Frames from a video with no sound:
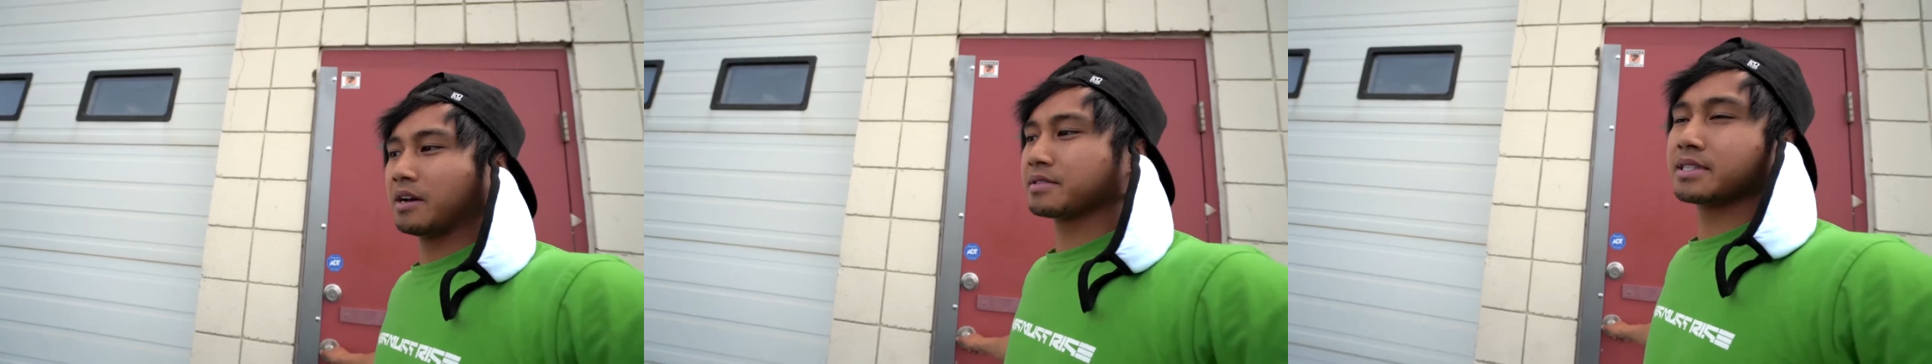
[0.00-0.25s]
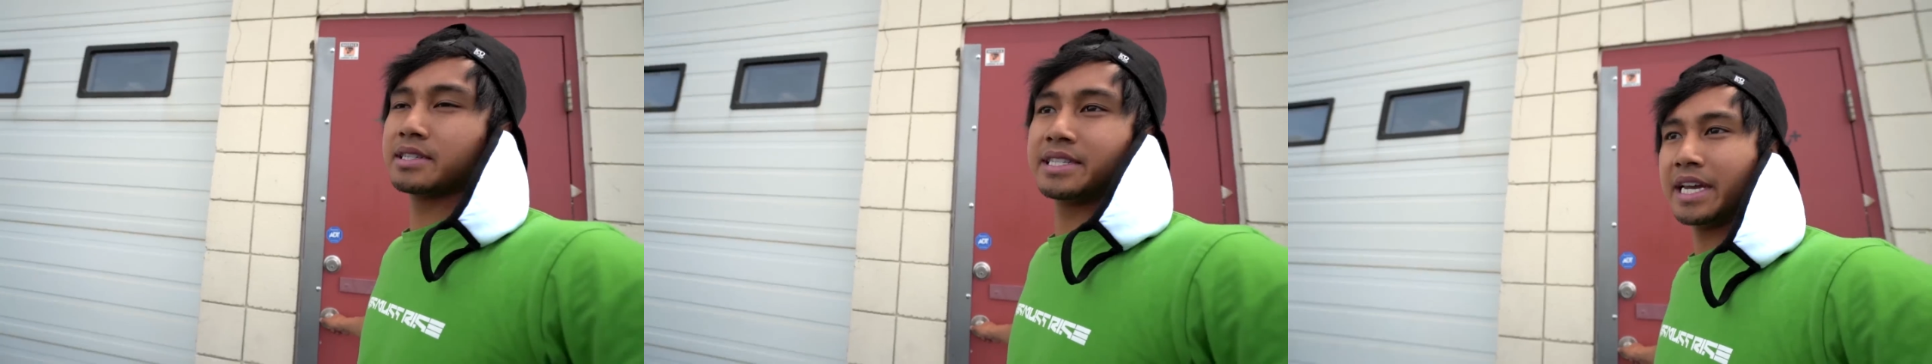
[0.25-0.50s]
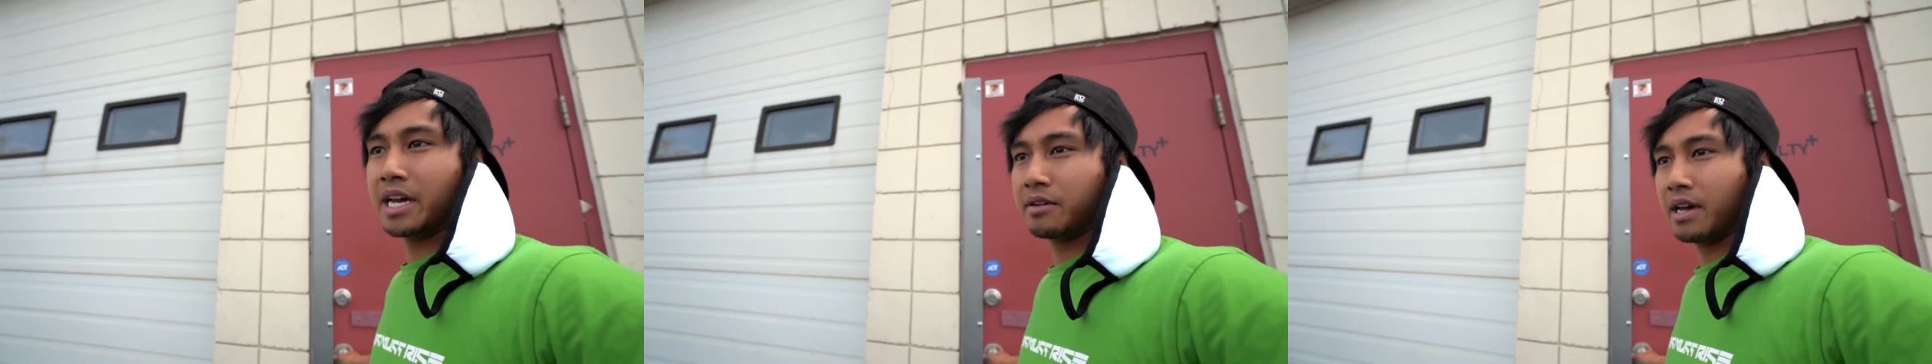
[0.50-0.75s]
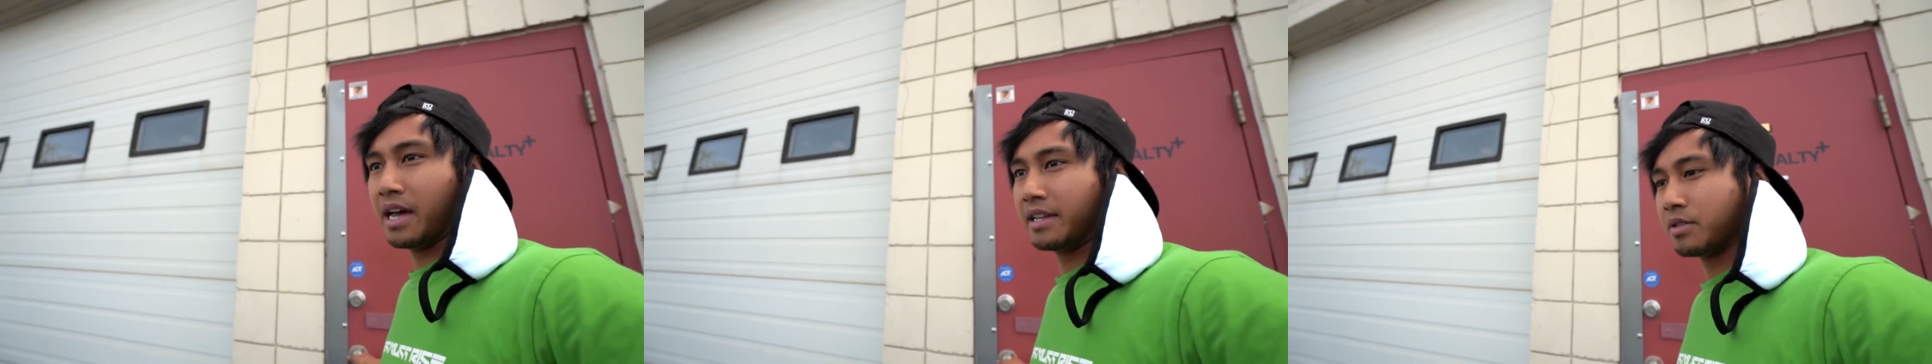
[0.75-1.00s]
was gonna say
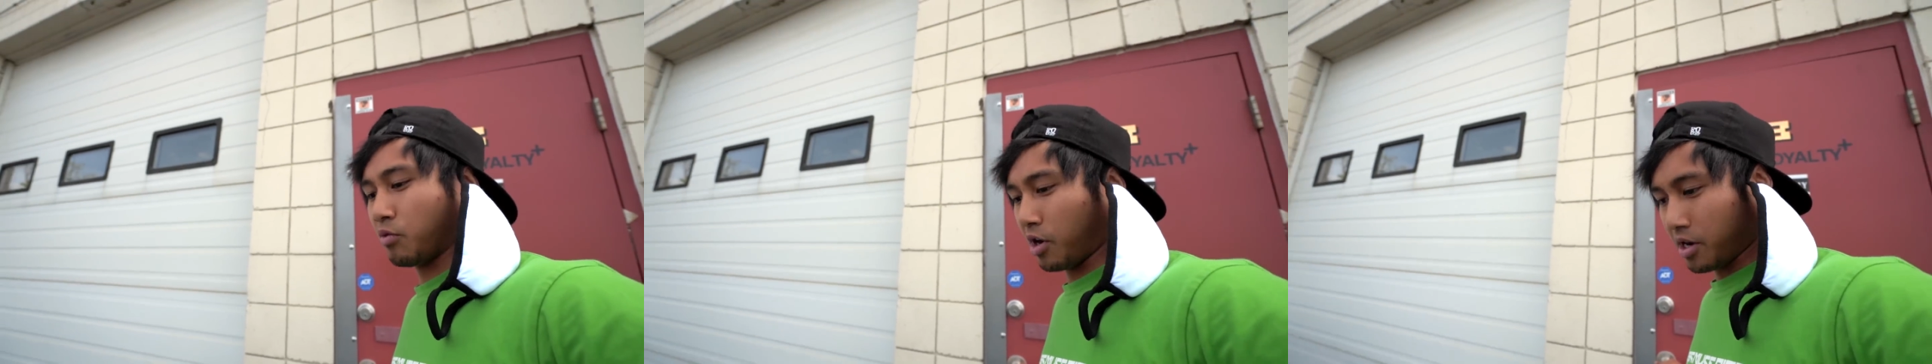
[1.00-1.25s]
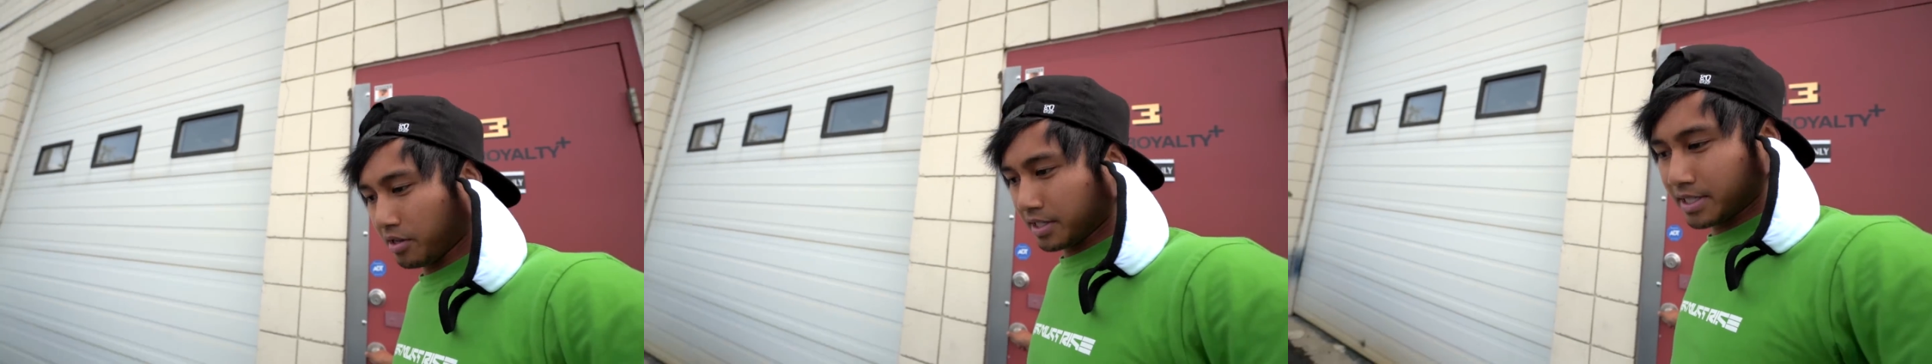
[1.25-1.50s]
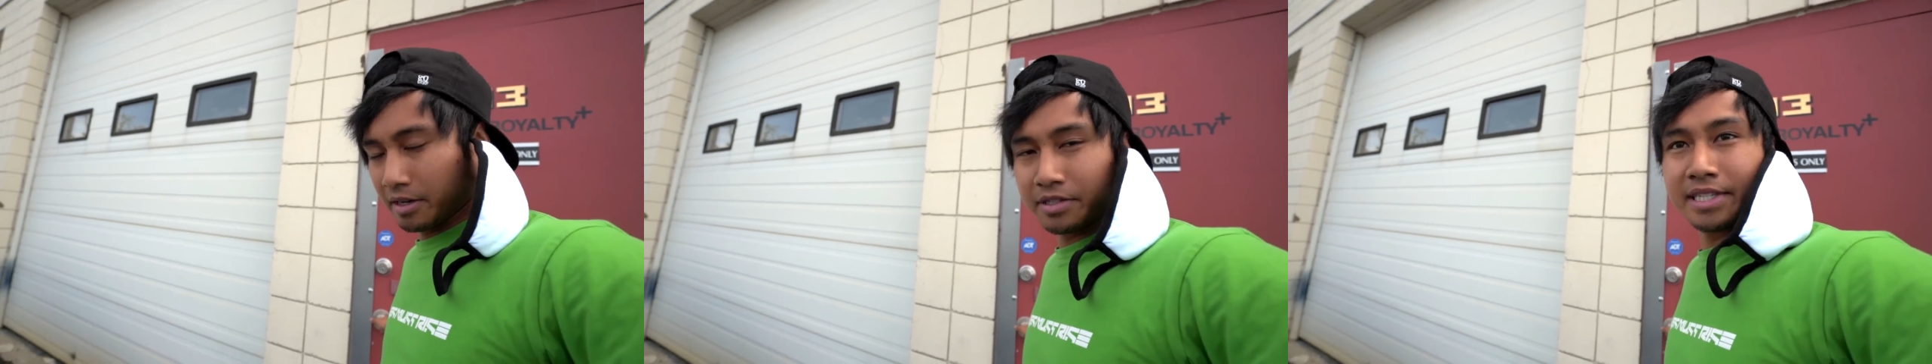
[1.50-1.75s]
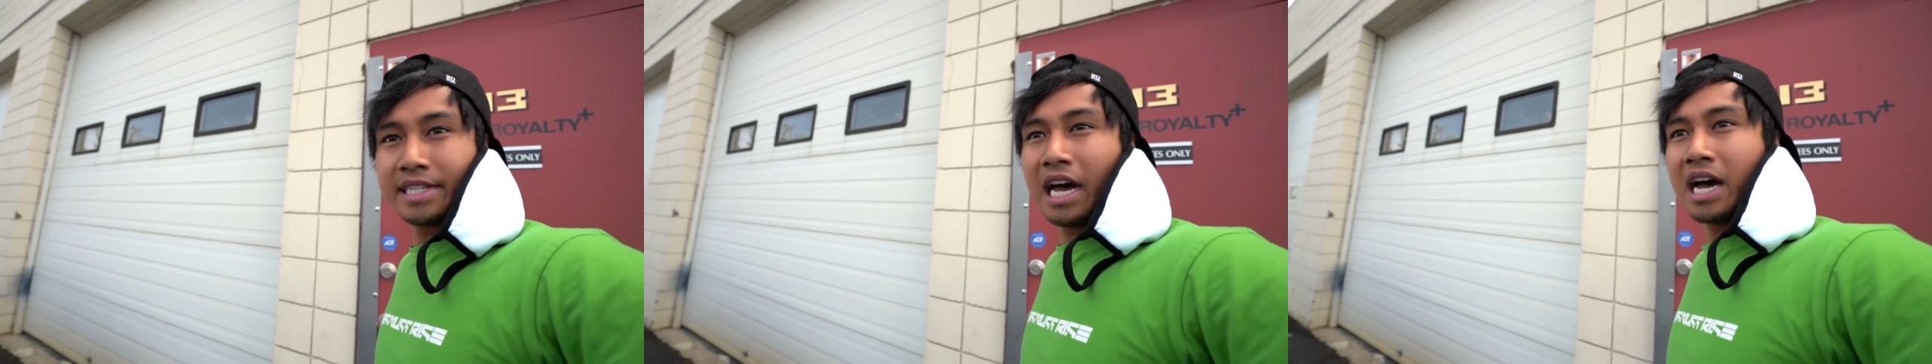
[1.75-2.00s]
I had to work on this
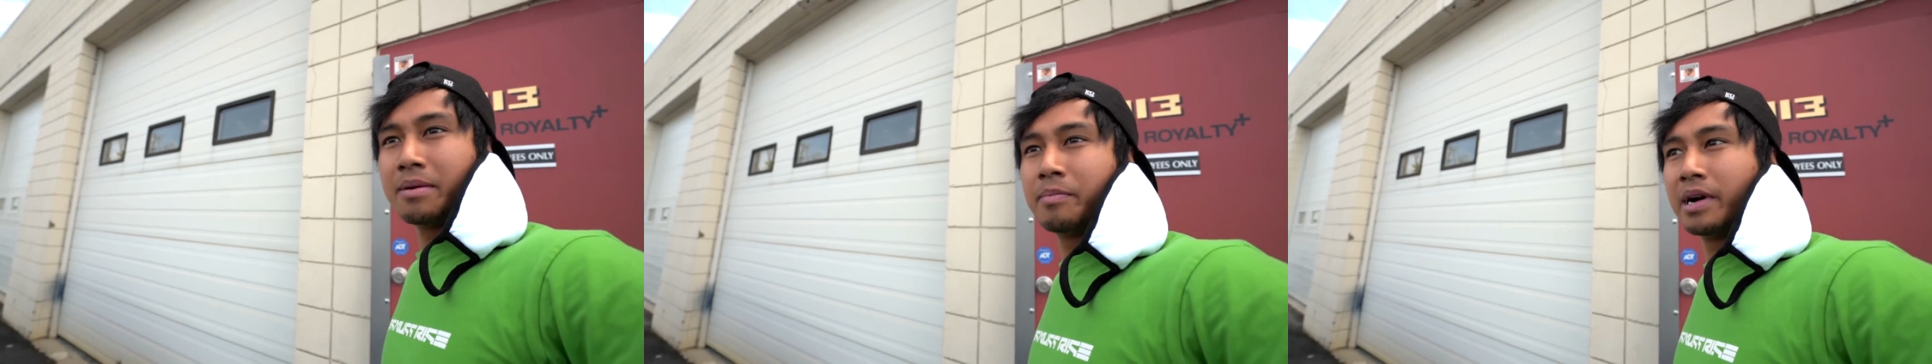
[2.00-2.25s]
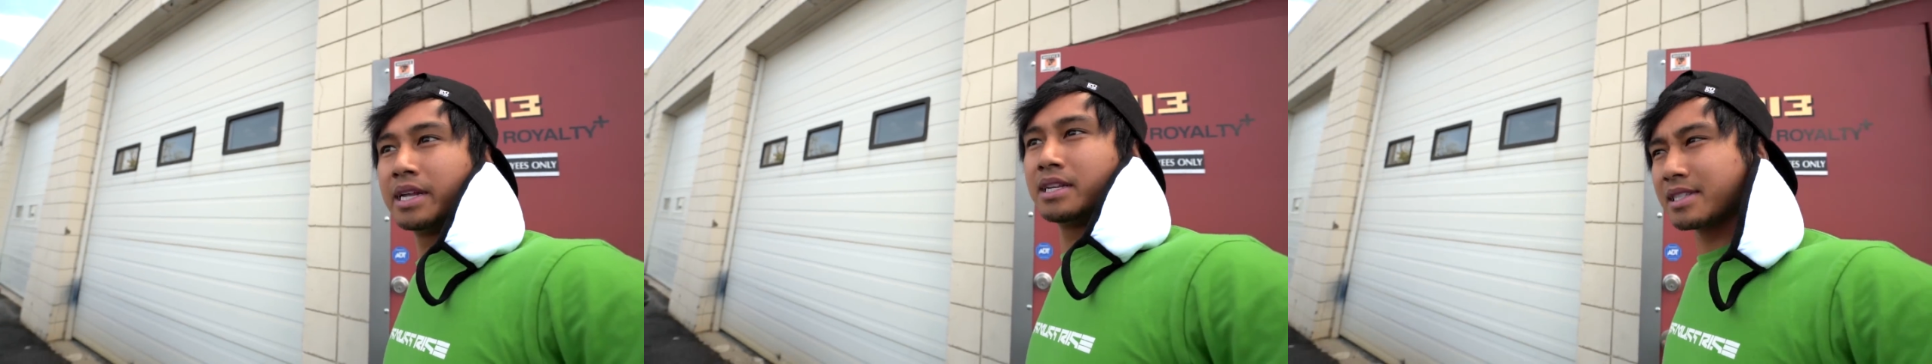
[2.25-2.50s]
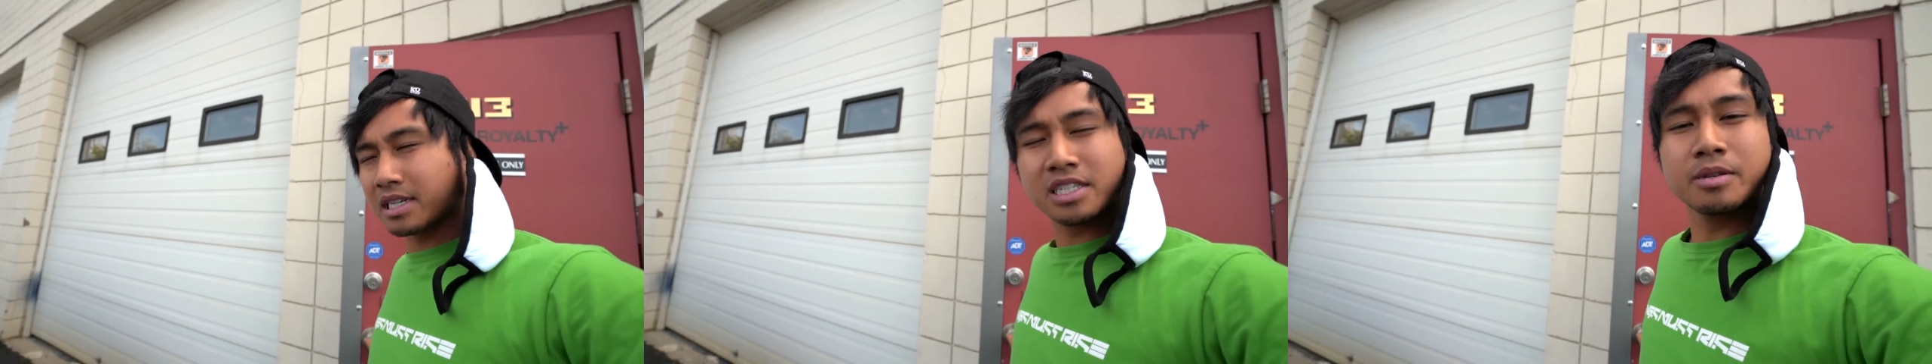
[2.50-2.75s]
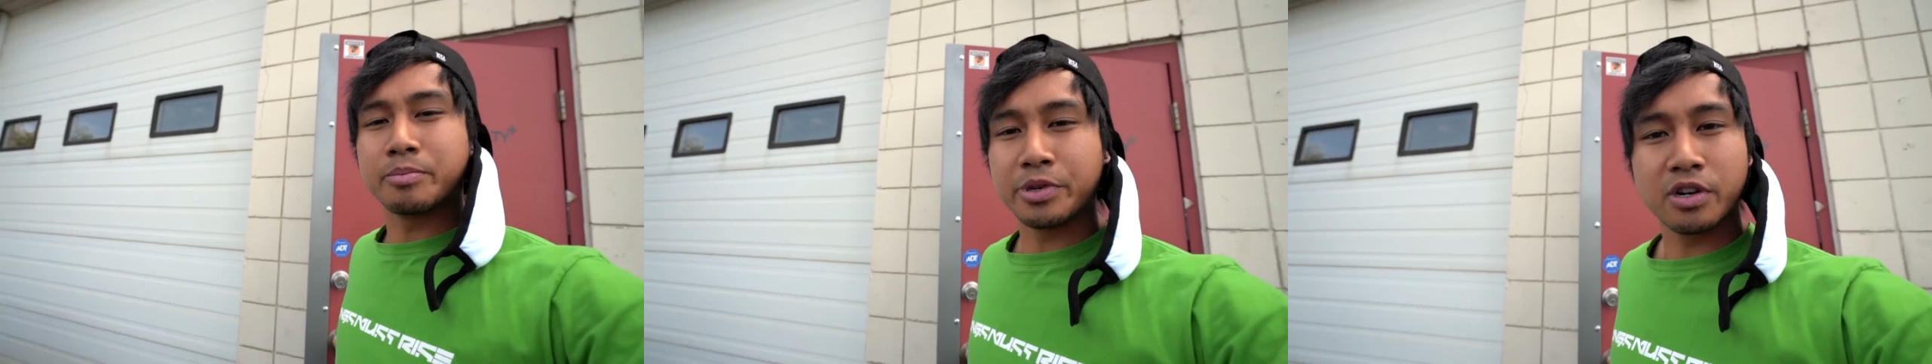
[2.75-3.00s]
outside, but it's
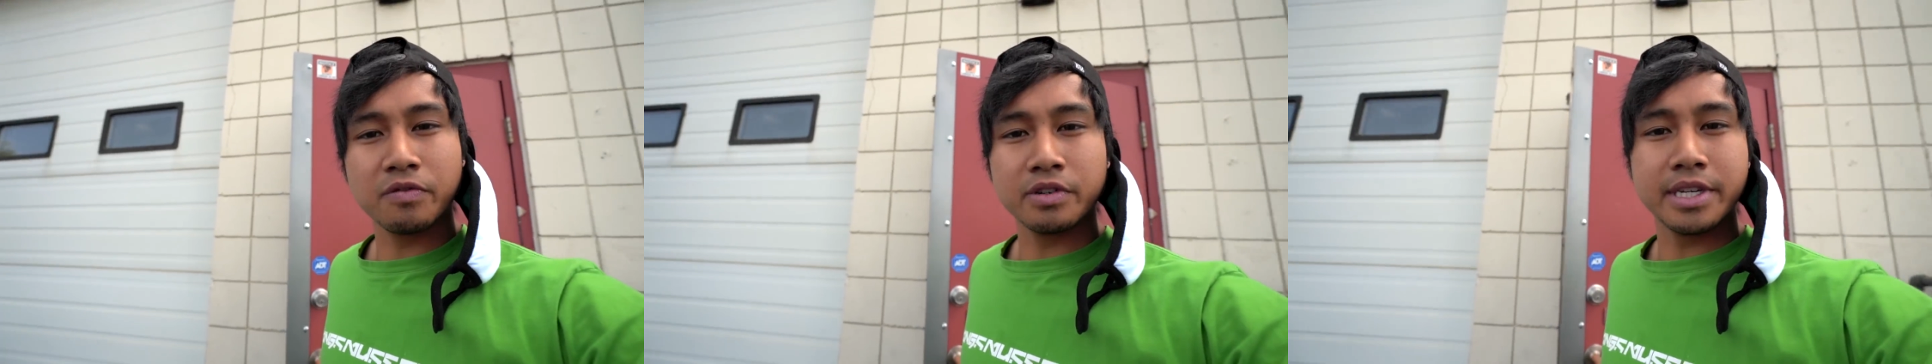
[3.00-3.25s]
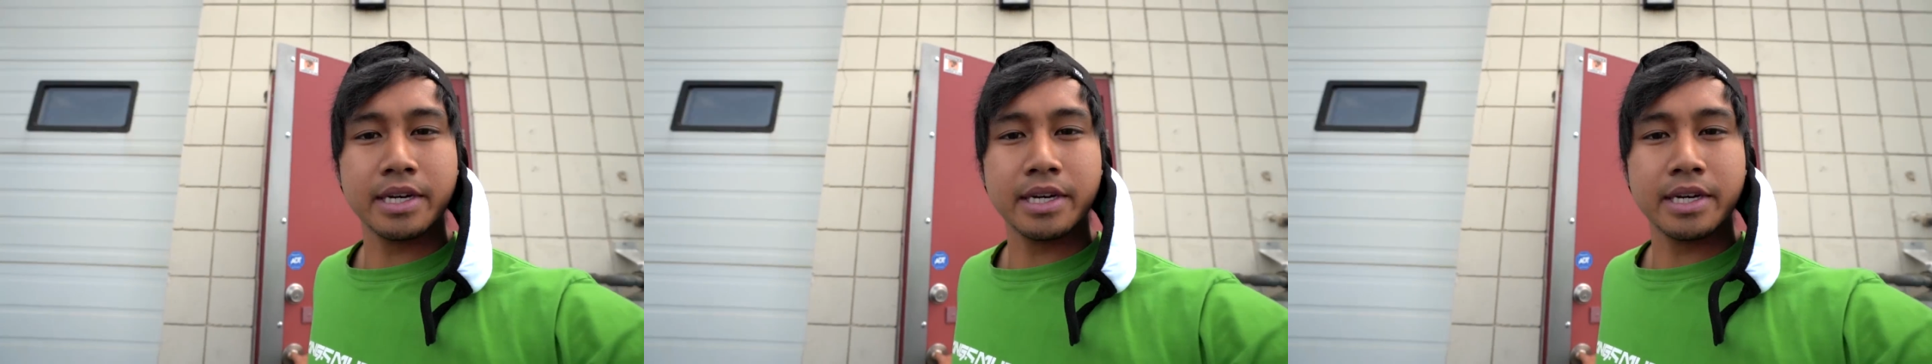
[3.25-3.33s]
actually a beautiful day